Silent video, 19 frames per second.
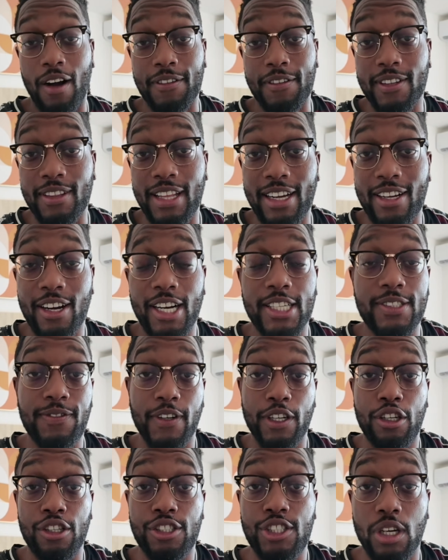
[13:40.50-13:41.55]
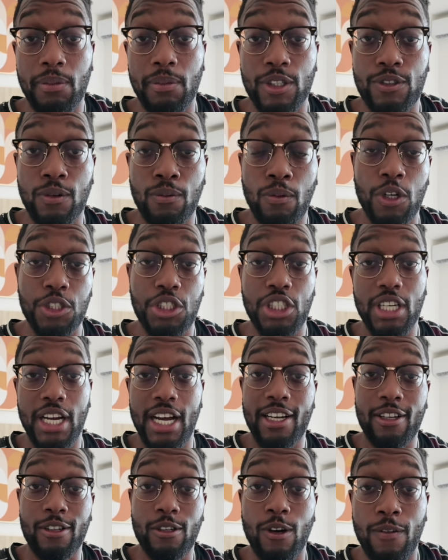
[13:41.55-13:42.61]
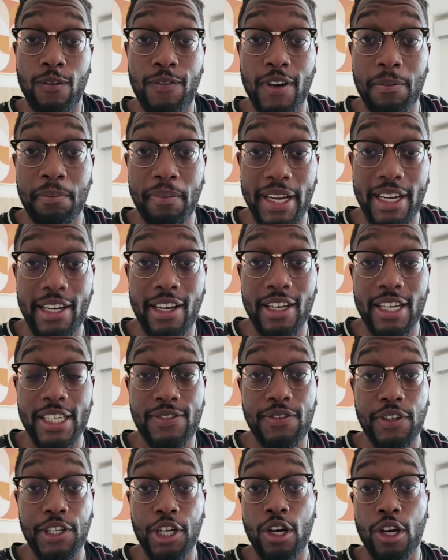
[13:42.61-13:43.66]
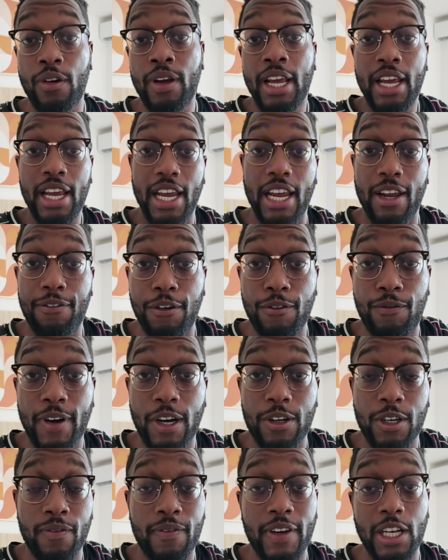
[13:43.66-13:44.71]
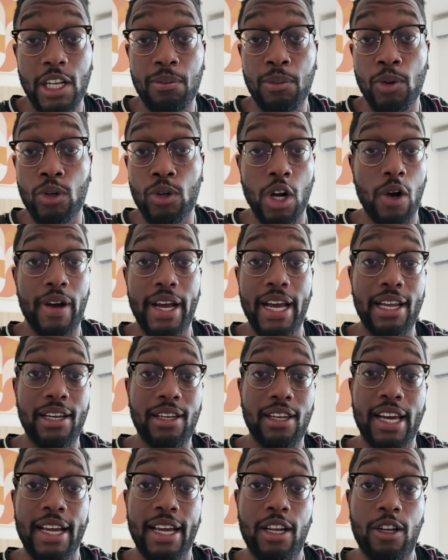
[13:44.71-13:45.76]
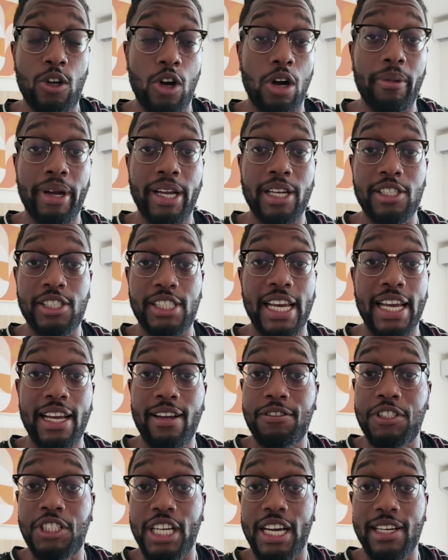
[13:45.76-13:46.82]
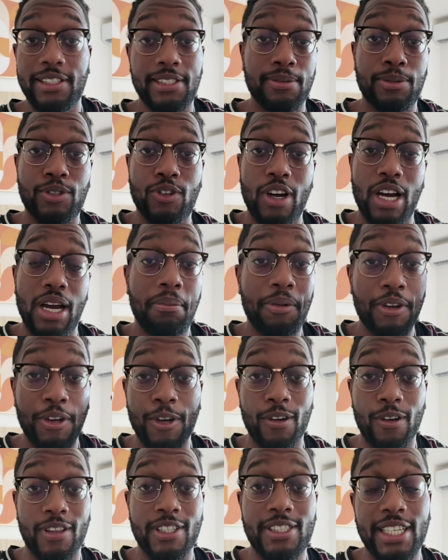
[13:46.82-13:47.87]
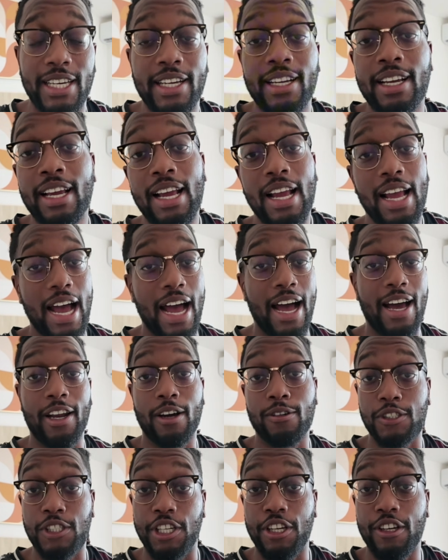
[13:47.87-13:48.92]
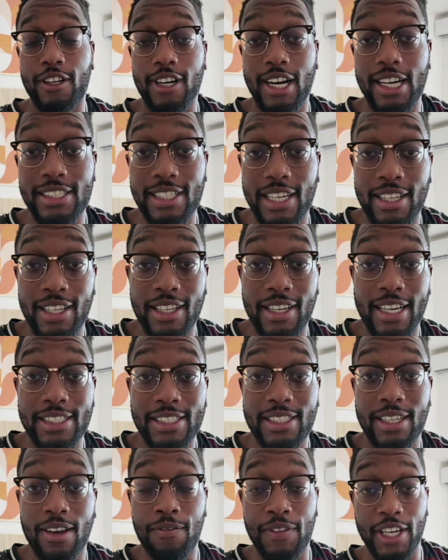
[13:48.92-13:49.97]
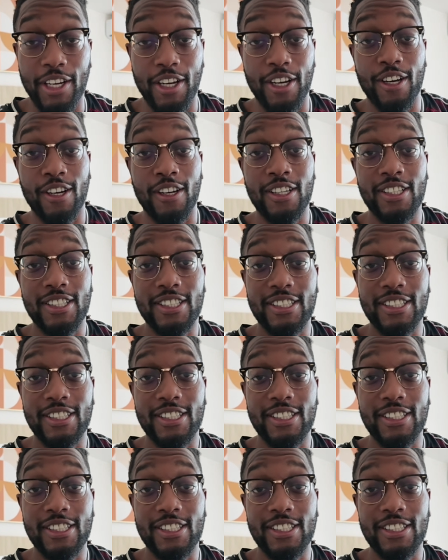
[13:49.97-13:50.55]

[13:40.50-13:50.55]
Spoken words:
Other than that, guys, thank you so much for watching. I had a lot of fun making this video. If you found it valuable, go ahead, like, comment, save, share, subscribe, you know the thing, and I'll see you guys in the next video.